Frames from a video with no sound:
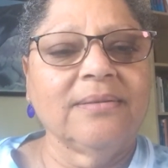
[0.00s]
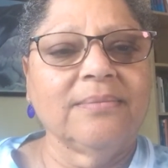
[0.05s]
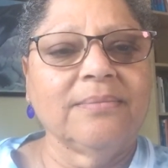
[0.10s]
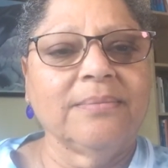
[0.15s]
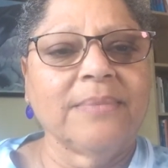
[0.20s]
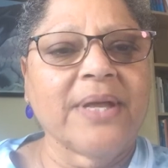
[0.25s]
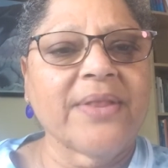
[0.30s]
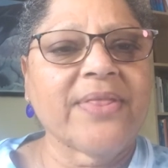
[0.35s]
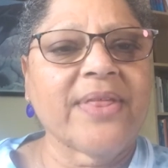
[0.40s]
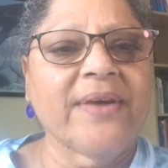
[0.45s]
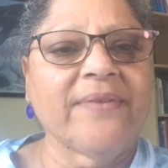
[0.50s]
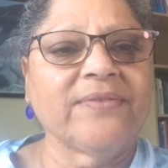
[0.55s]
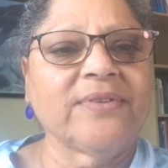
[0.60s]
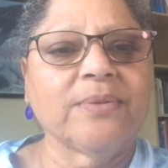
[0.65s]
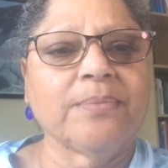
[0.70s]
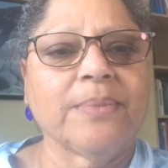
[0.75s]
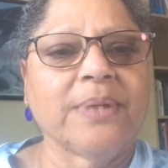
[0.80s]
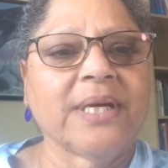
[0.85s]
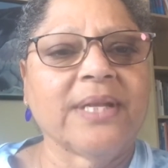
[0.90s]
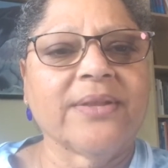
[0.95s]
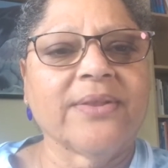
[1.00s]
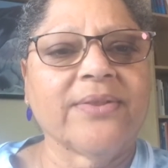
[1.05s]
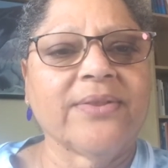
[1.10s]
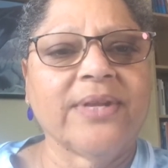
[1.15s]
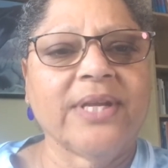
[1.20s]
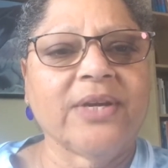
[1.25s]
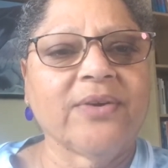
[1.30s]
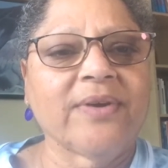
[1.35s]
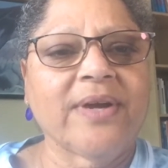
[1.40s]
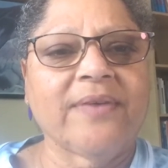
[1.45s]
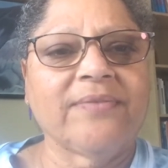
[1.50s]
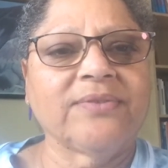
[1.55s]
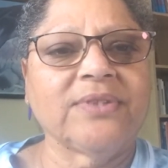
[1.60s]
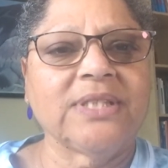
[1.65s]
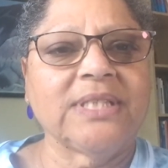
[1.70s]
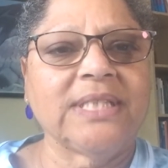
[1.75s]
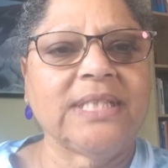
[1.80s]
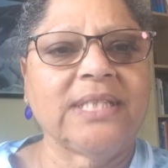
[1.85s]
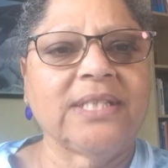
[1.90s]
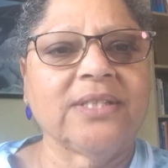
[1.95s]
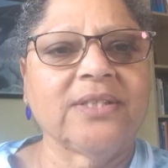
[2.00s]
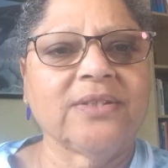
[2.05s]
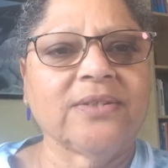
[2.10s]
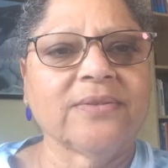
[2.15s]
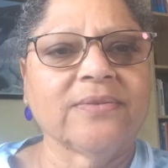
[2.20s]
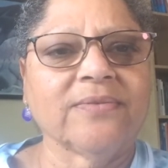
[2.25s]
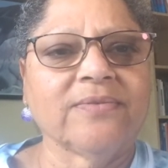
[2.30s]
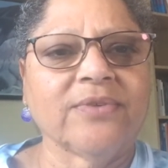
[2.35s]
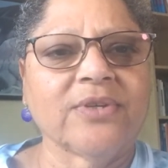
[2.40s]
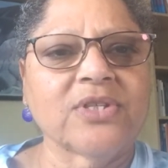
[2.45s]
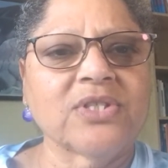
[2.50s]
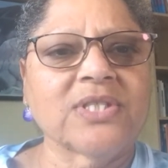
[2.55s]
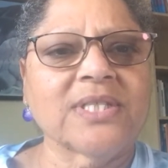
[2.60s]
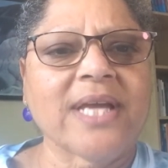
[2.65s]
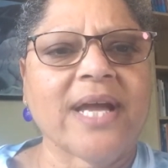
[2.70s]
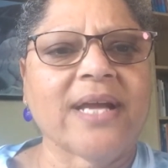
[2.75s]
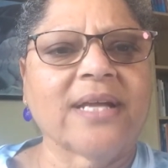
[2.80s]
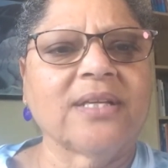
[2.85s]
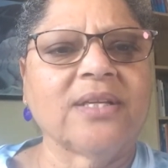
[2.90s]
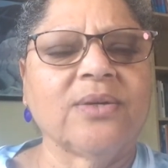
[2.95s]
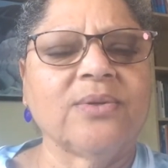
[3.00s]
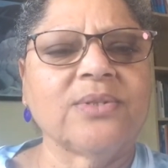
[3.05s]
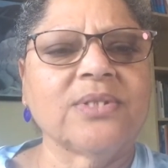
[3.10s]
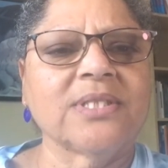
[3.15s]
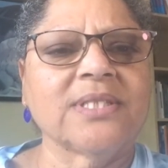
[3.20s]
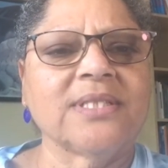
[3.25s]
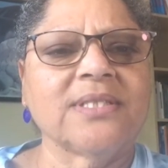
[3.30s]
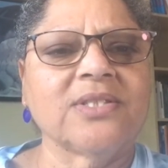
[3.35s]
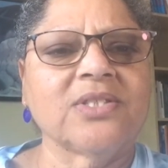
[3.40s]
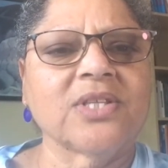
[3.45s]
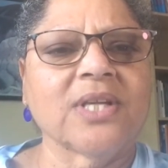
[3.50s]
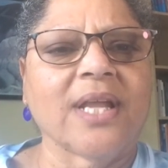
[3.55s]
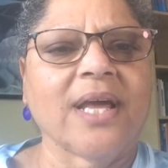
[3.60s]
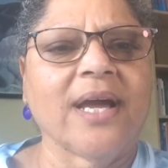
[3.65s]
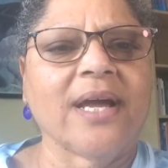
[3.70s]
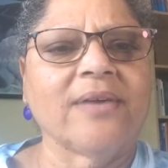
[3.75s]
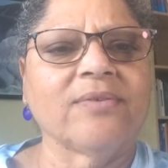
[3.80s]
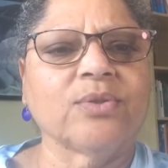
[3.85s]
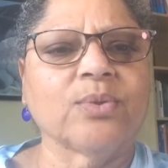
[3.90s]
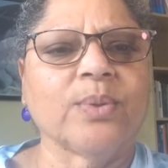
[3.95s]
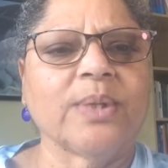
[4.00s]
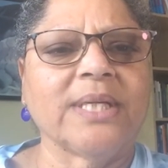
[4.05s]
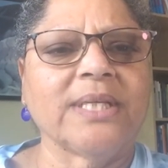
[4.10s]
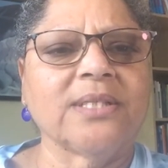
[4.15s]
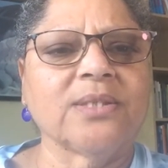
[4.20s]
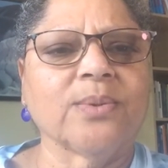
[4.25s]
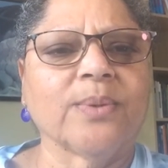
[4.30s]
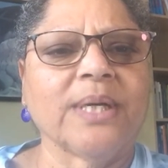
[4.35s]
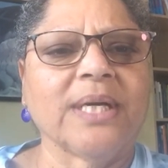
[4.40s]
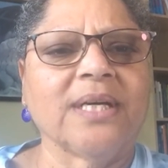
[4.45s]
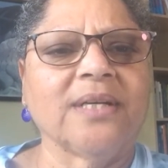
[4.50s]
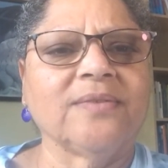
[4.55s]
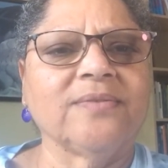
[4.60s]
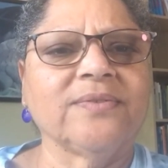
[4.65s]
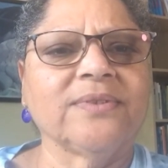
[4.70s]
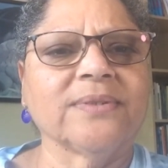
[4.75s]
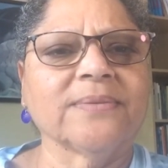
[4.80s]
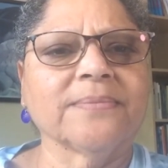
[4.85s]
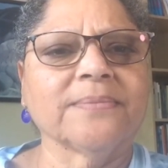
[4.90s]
month after month, year after year. First diagnosed in July of 2012.